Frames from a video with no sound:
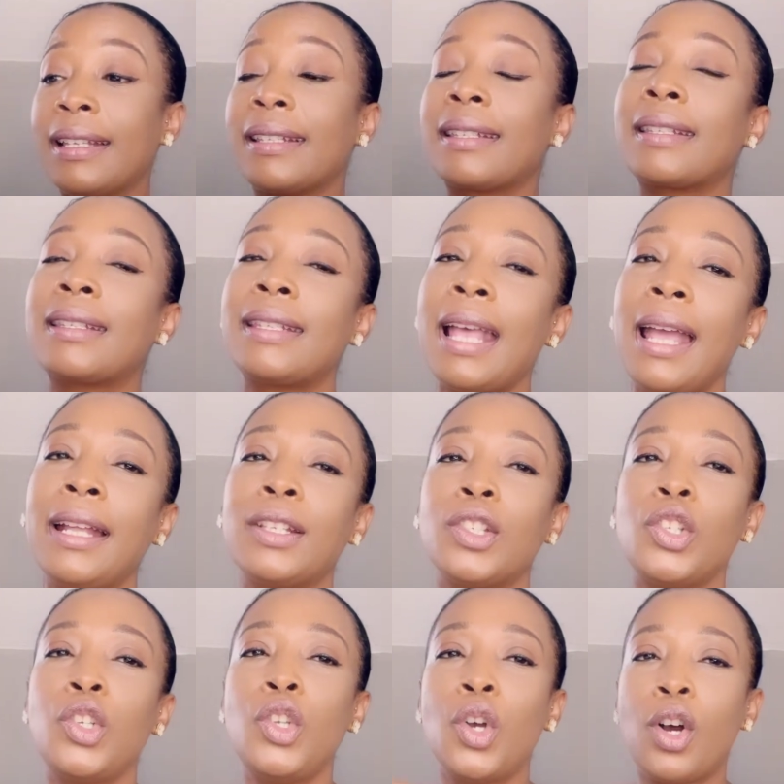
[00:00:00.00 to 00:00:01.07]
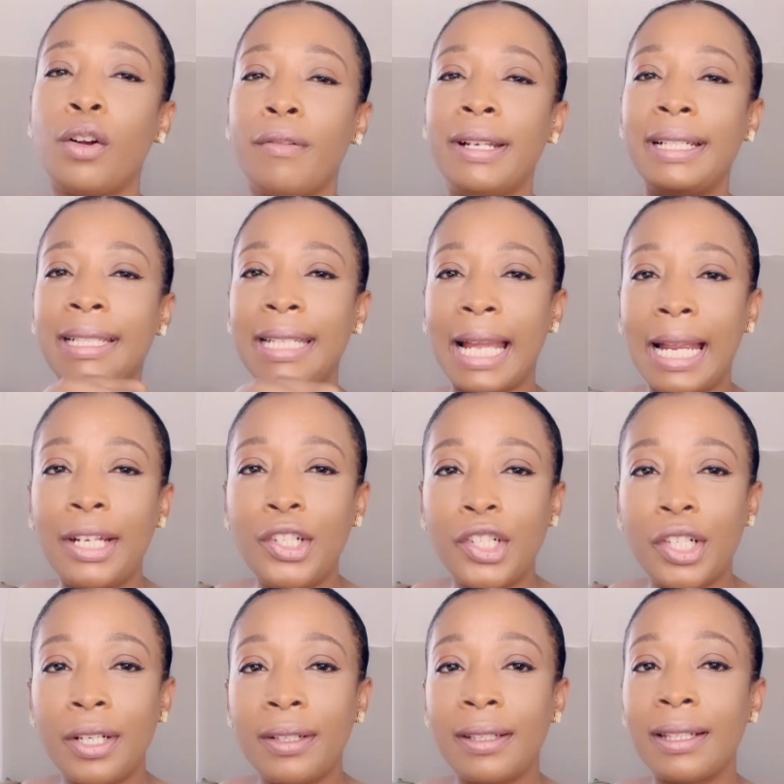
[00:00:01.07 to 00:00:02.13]
Set your
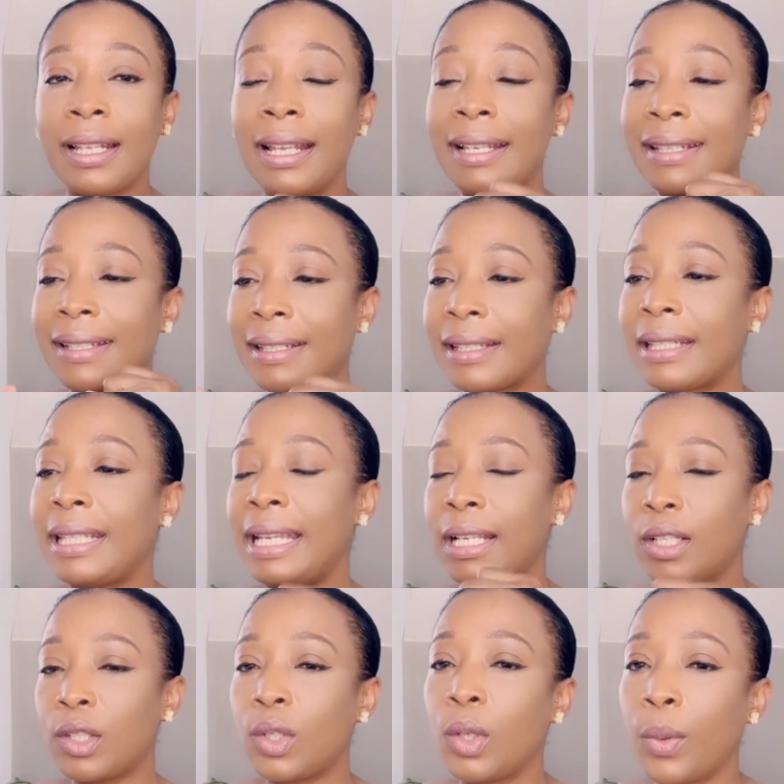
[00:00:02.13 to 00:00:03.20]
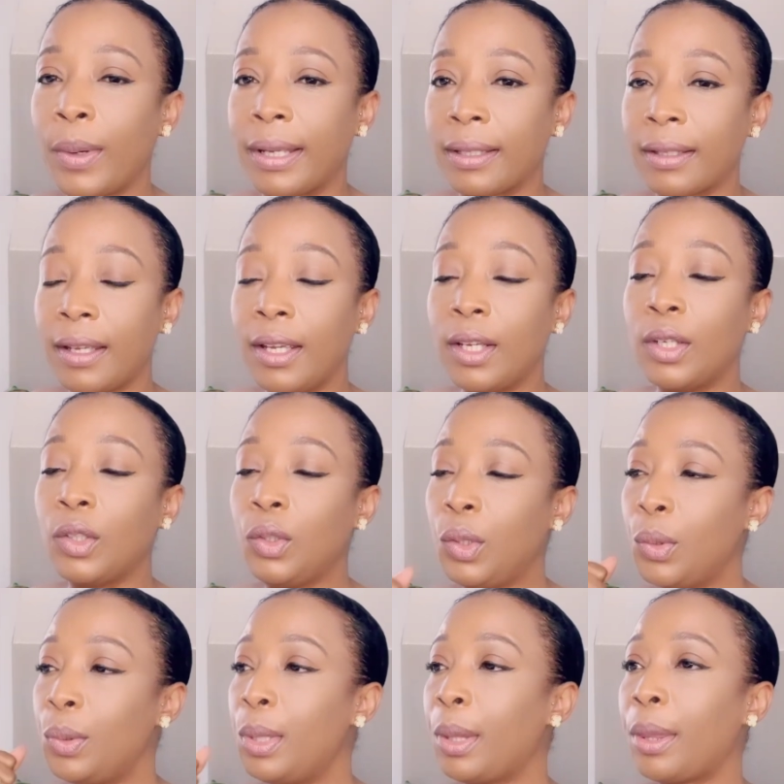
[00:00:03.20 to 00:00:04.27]
intentions. Stick to it.
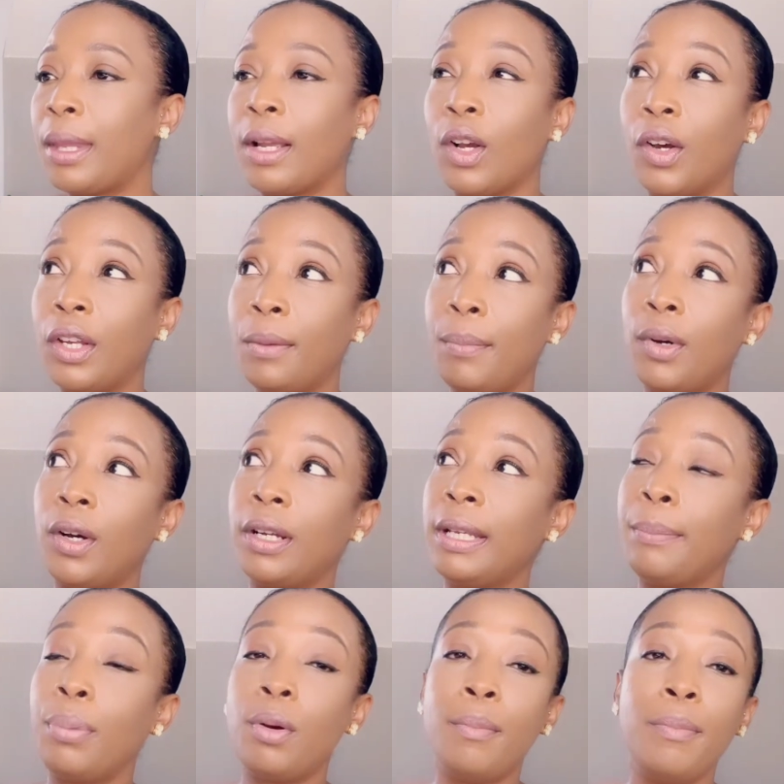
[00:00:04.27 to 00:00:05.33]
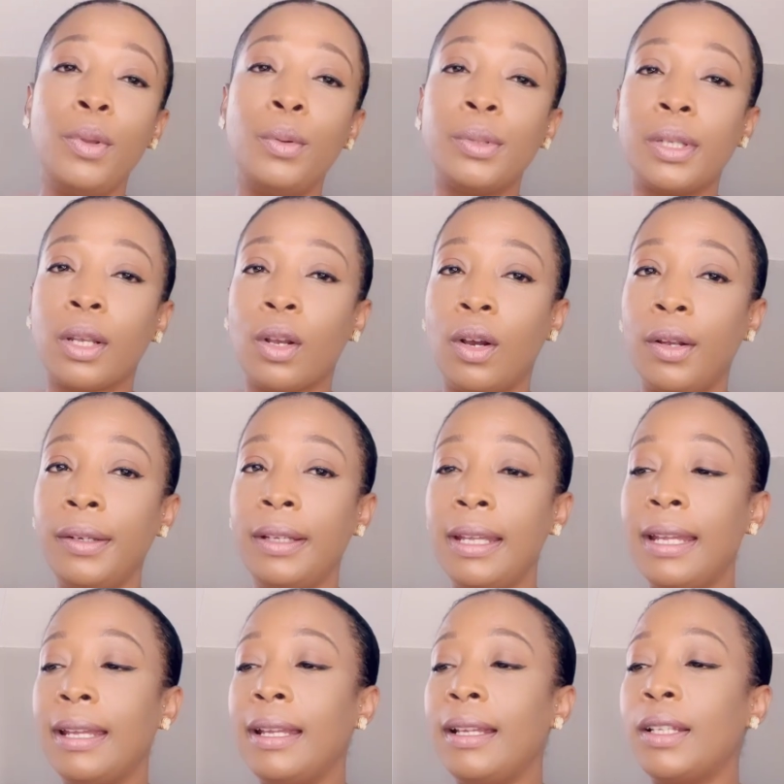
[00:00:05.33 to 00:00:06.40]
Do the thing. On a morning, put music on
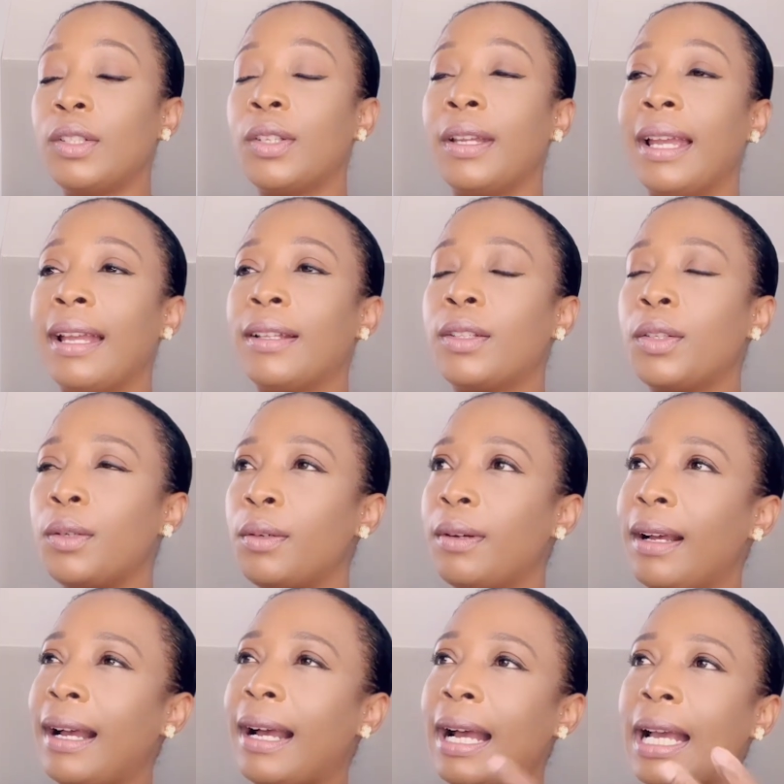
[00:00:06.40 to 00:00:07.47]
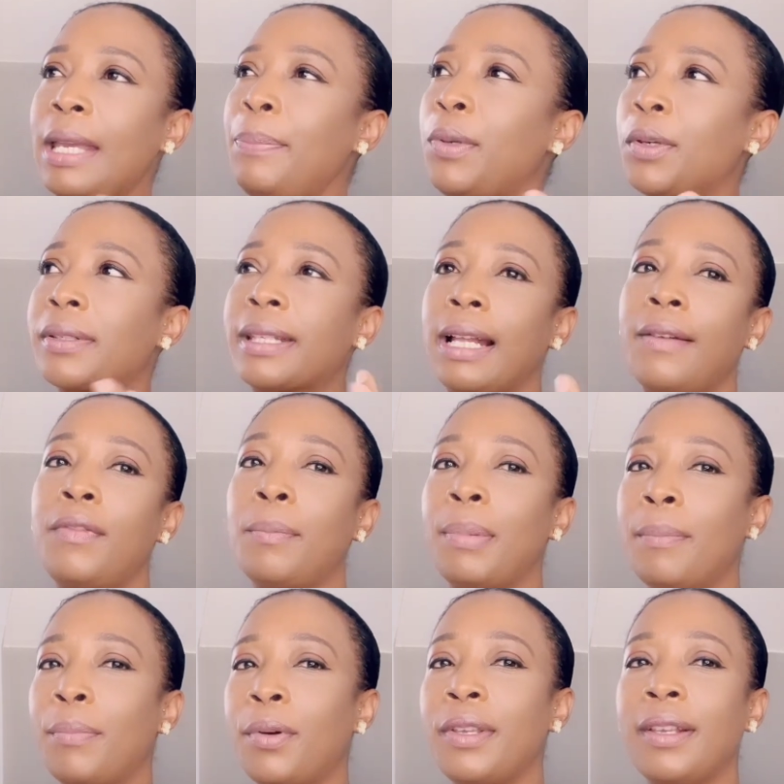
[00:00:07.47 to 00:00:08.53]
to hype yourself up
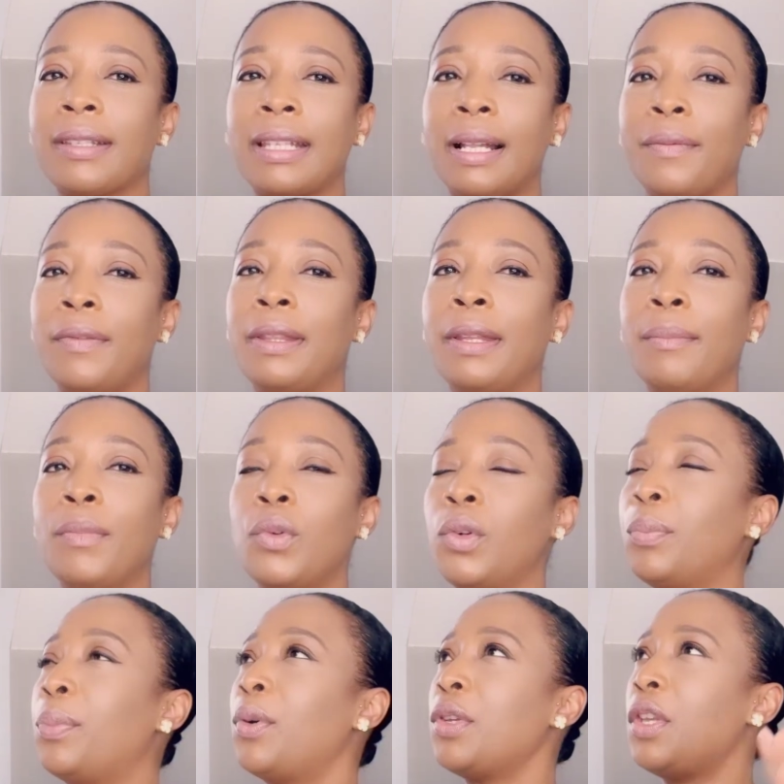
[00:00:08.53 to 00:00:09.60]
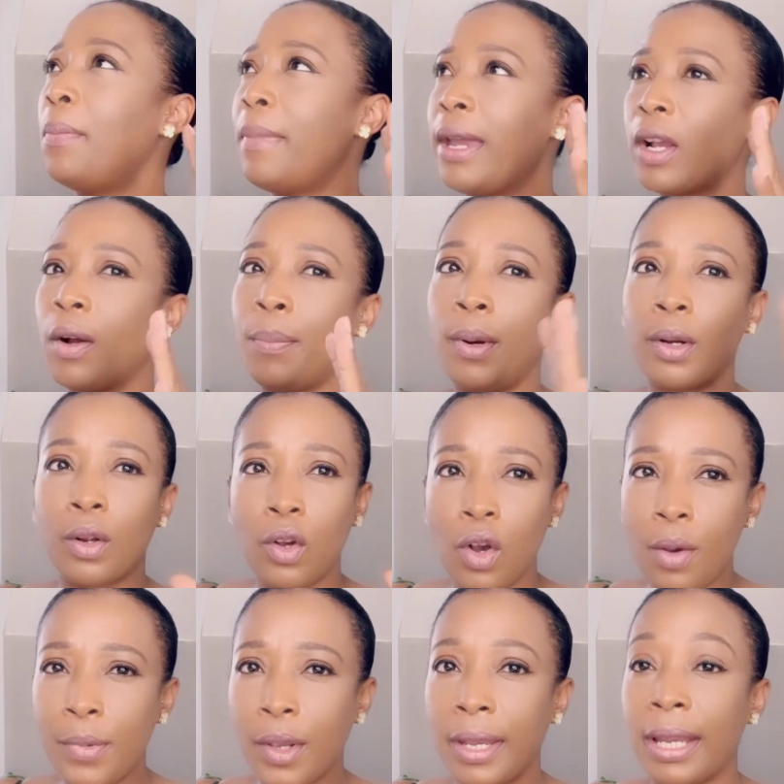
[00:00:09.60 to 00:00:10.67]
and put yourself in the mood. Put your makeup on,
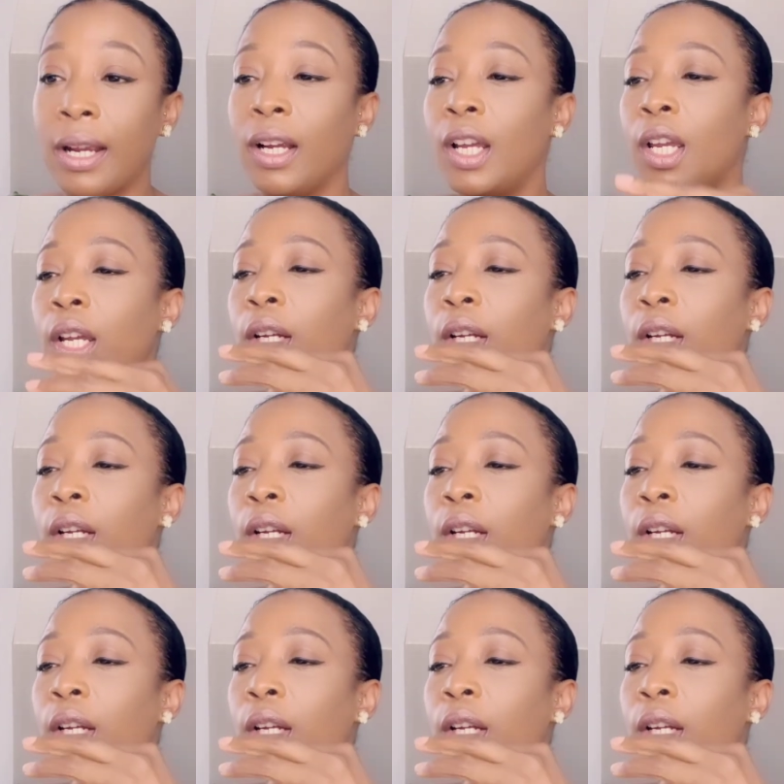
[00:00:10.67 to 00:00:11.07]
comb your hair.